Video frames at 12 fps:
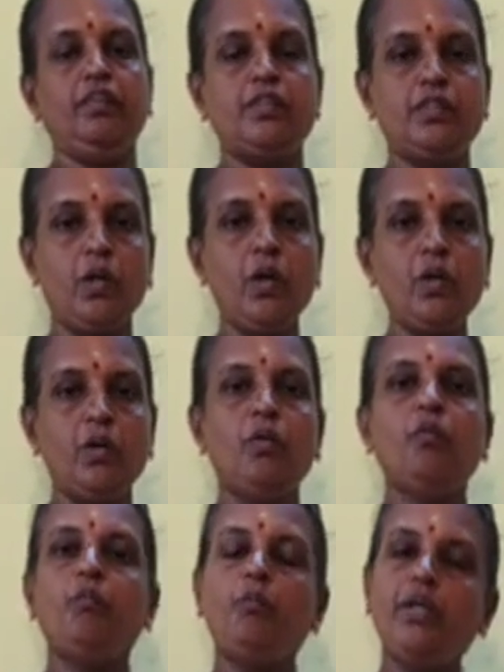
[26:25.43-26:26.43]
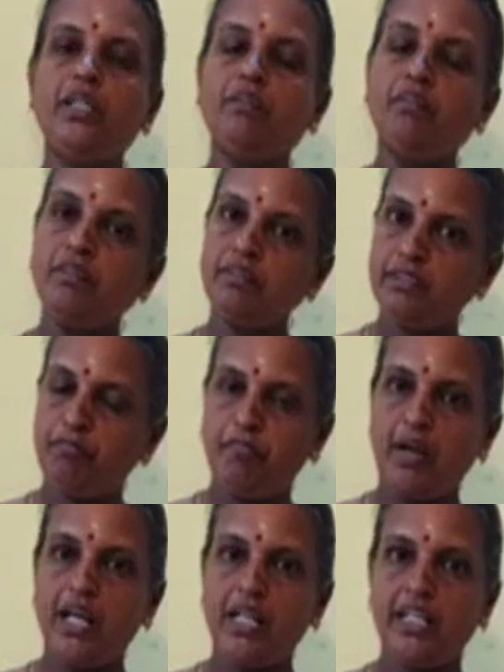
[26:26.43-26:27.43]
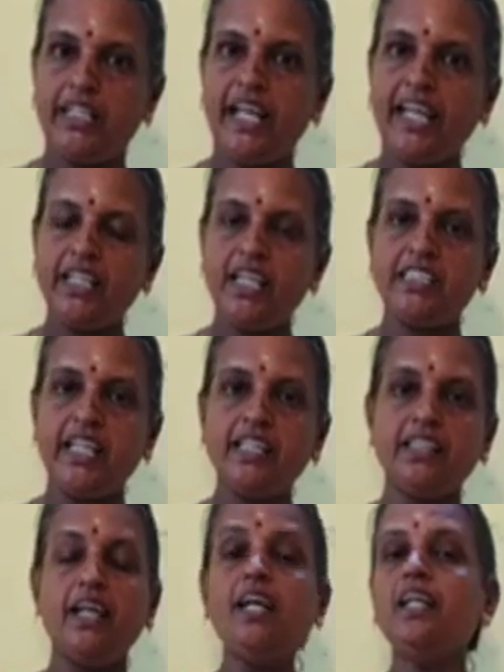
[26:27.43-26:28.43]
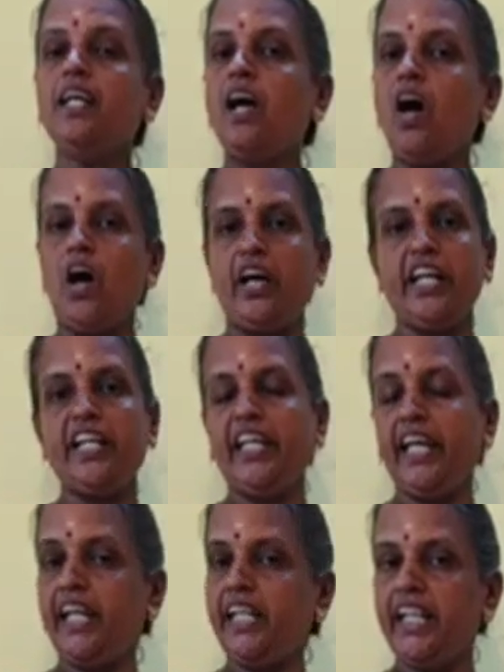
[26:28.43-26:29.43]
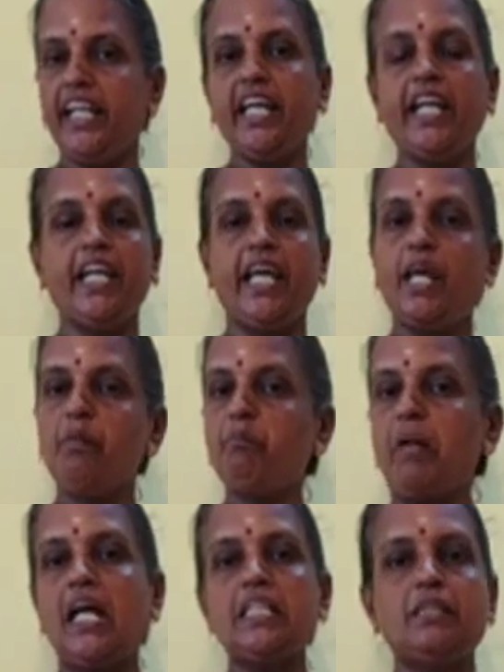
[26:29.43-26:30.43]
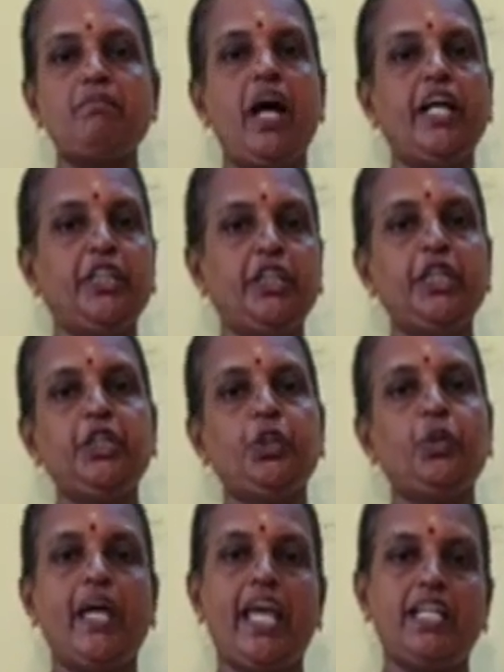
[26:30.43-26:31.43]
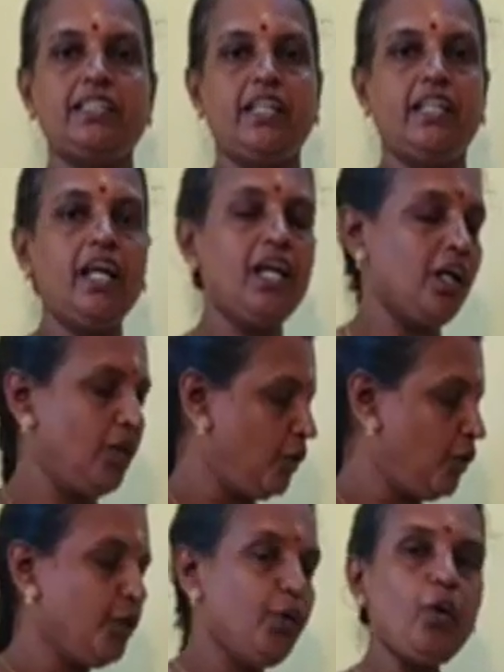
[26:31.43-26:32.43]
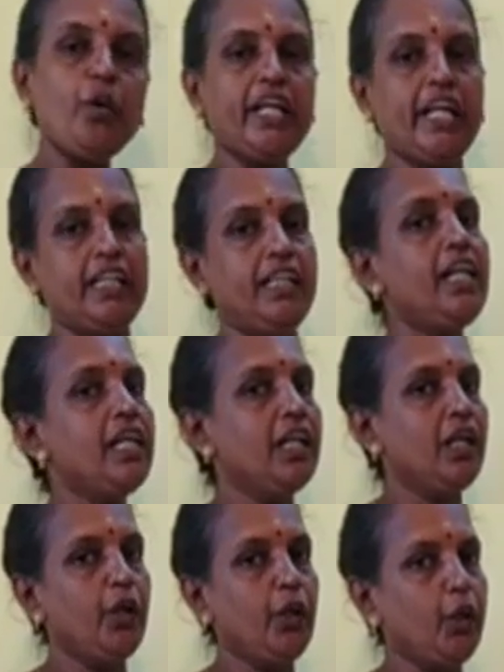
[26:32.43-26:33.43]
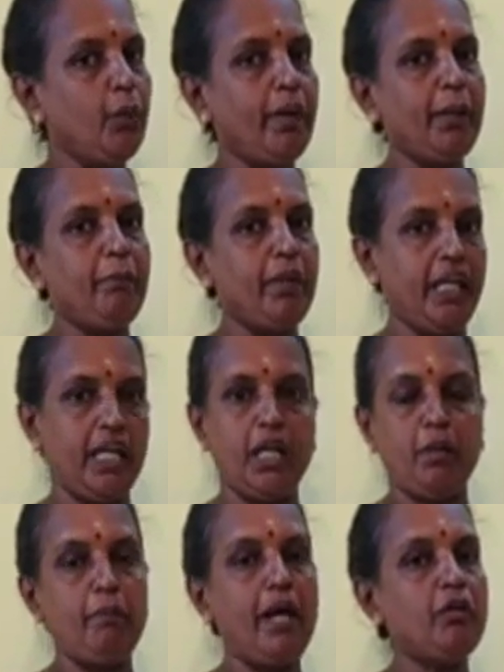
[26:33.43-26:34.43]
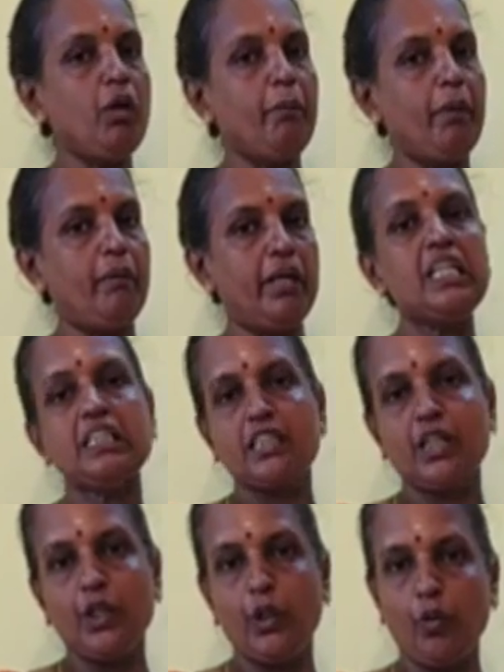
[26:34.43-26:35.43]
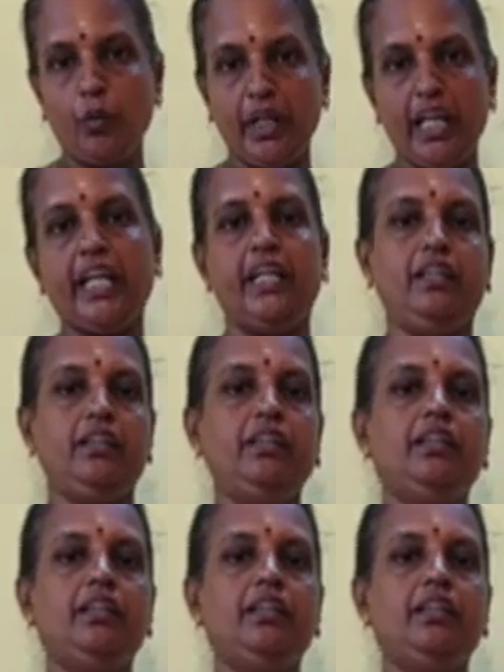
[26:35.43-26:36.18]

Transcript: So, for diagnosing the RNA, DNA, plasma, tissue, etc., no need the human being. Manual power is no need.